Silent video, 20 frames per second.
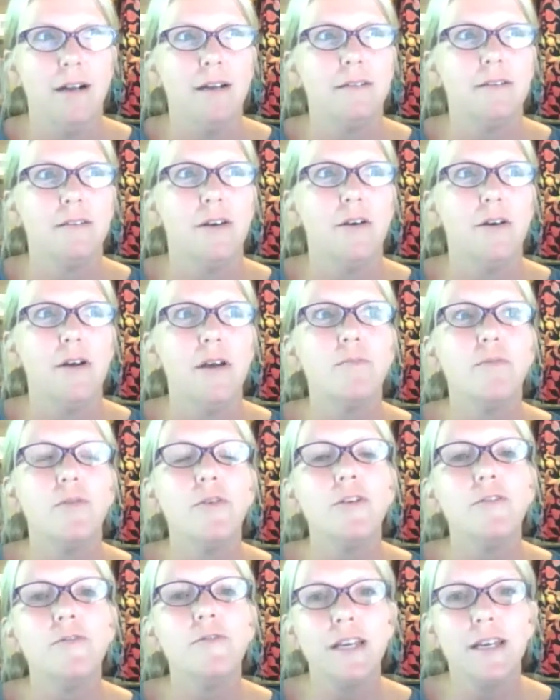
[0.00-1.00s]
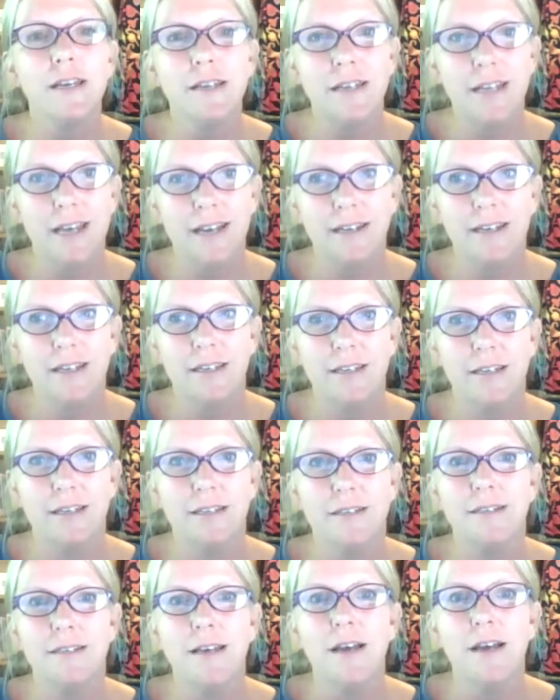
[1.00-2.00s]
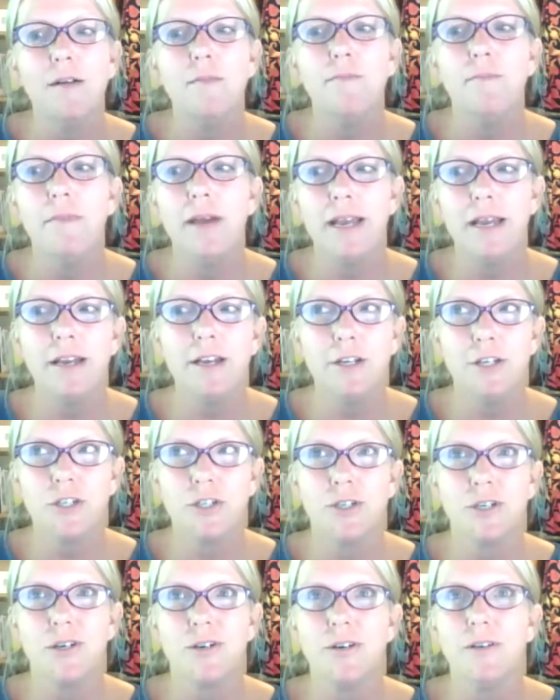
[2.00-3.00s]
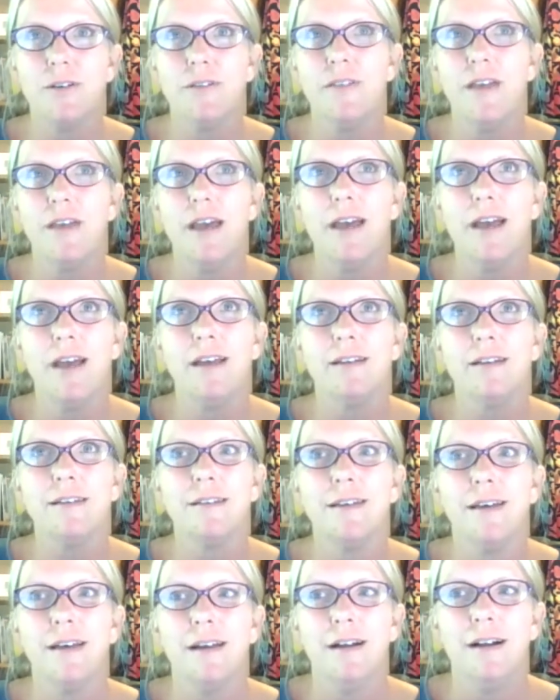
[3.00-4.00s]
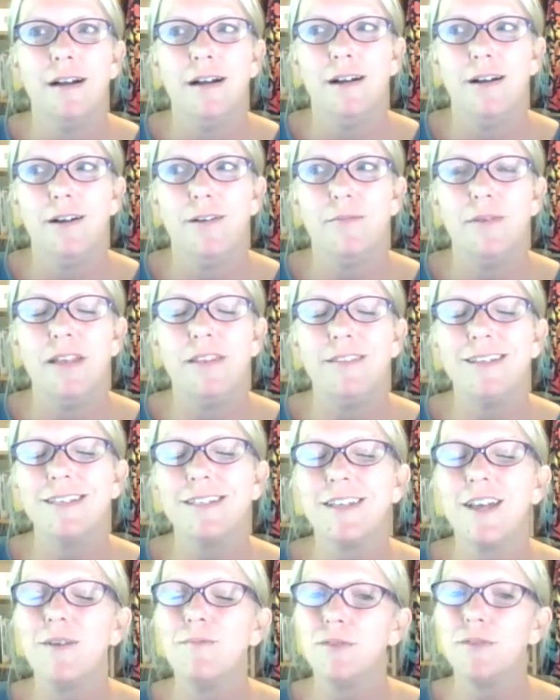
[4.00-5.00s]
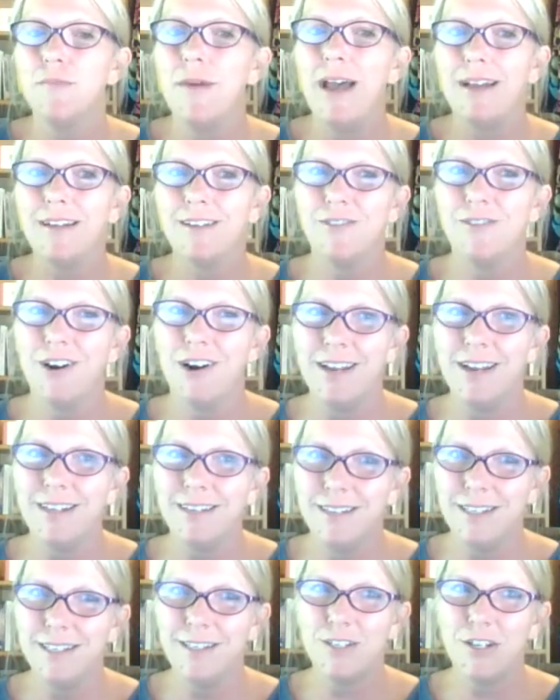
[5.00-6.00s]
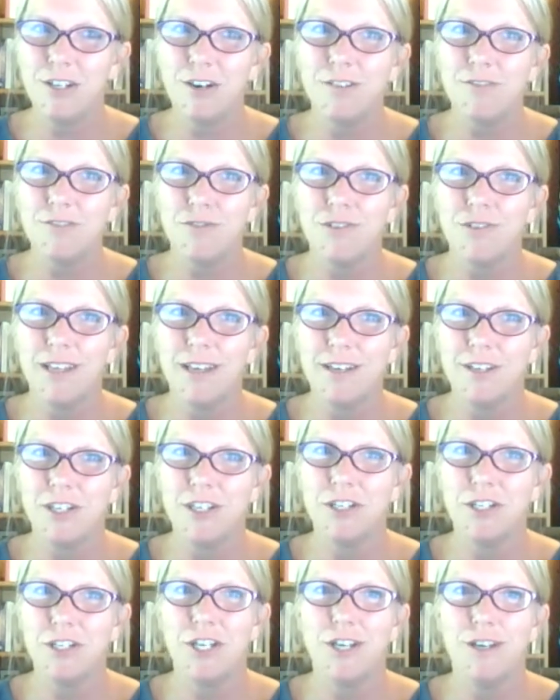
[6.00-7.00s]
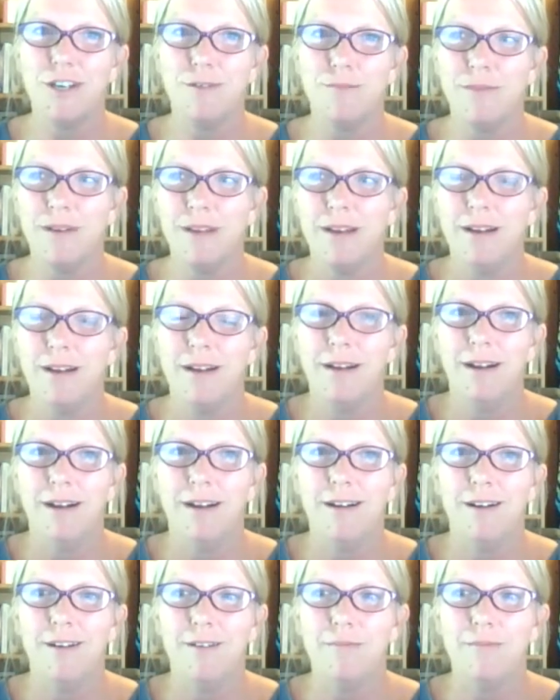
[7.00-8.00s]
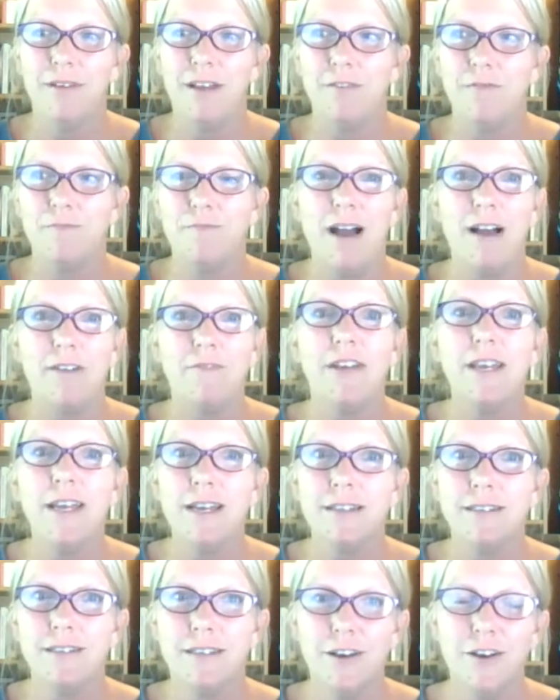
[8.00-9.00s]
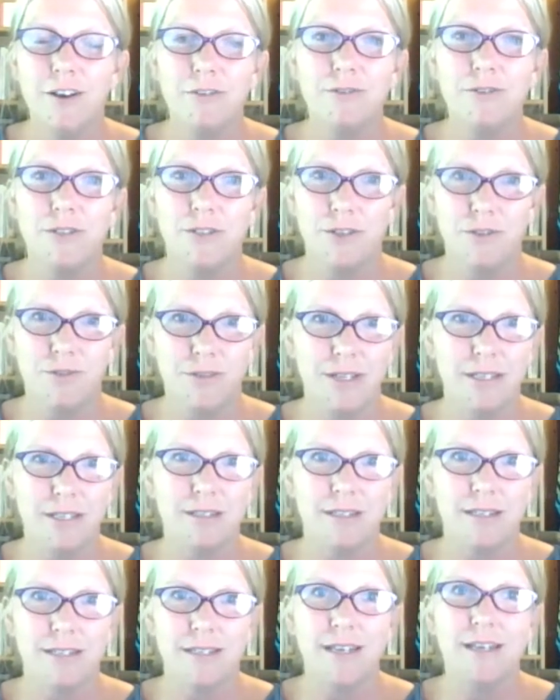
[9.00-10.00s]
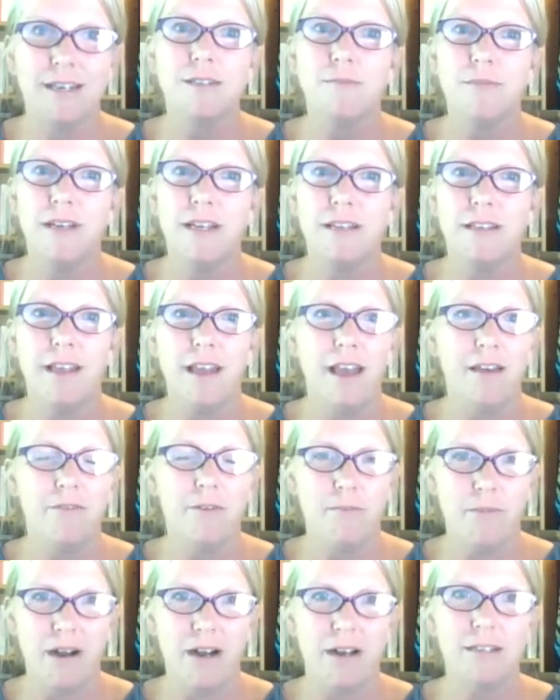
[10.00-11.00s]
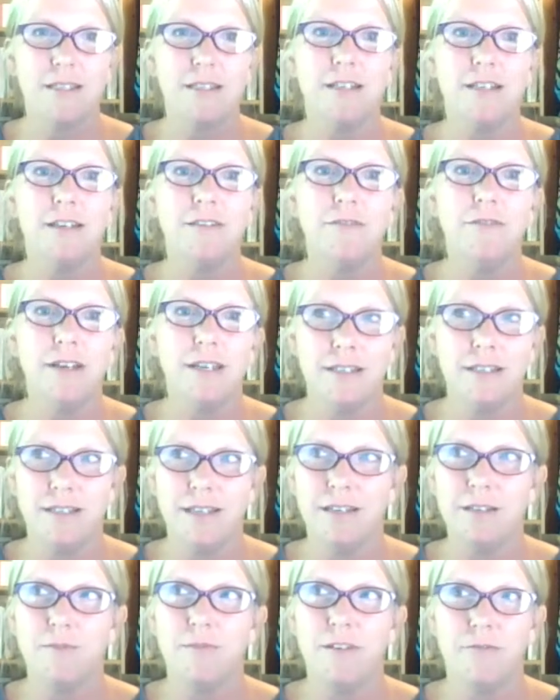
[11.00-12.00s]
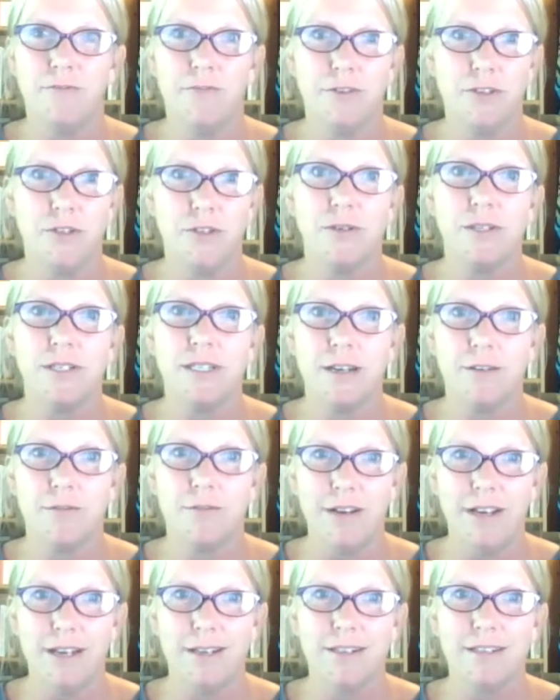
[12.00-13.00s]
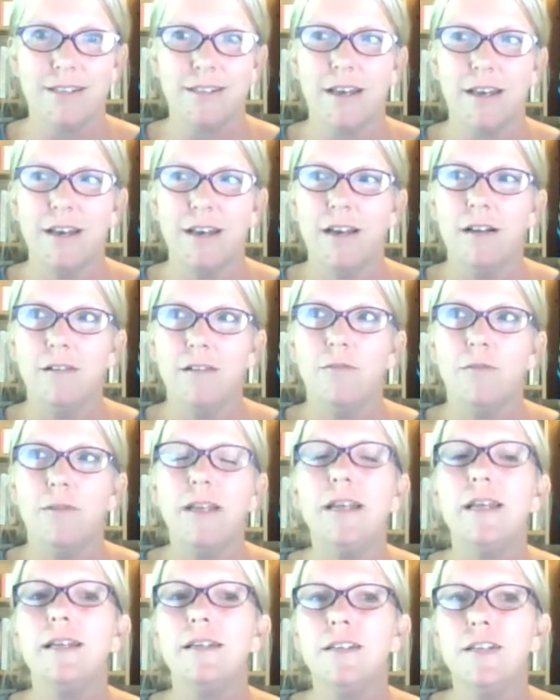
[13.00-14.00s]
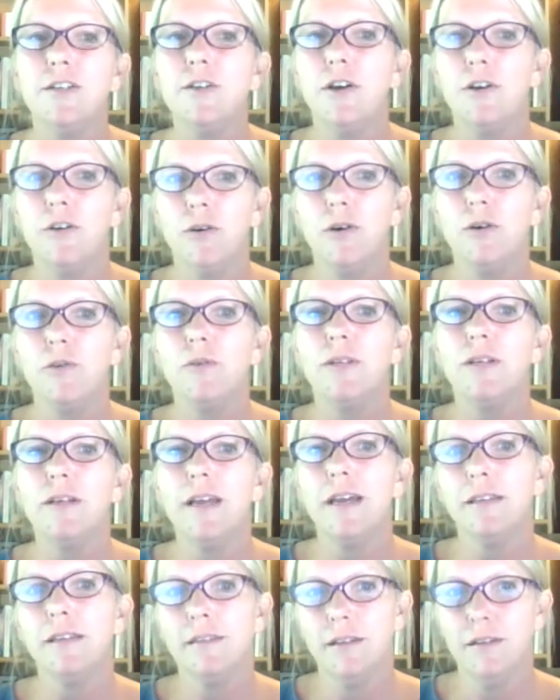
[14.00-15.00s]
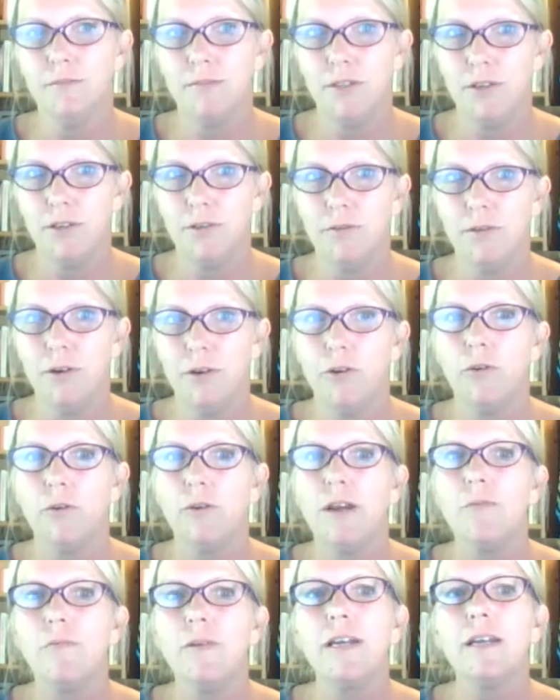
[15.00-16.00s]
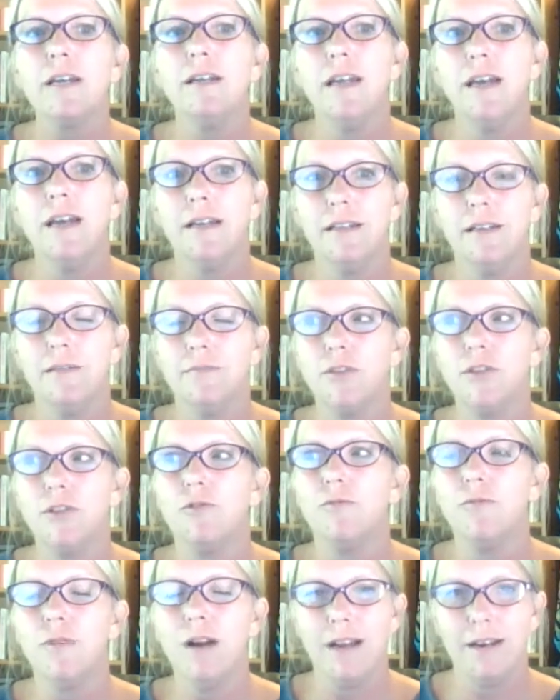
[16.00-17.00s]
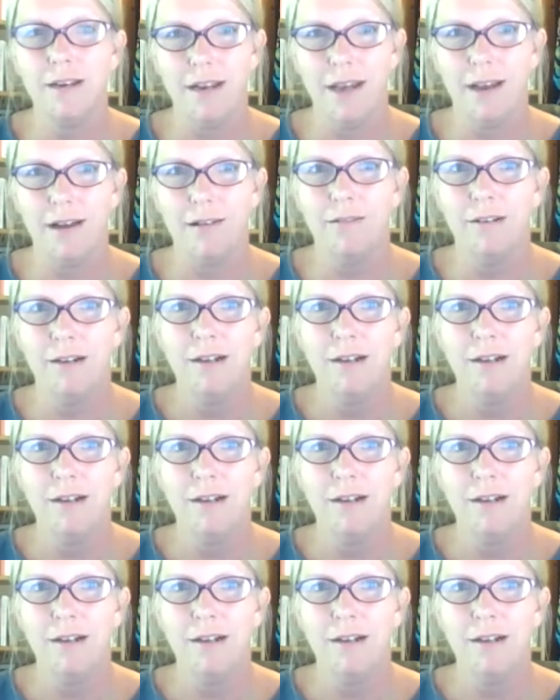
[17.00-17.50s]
So improving connectedness, making sure that and this comes back to our NC Serves relationship. If my VSOs do this assessment and they have a positive assessment for suicide risk, we need to know who to get them to. Who can we connect them to right now?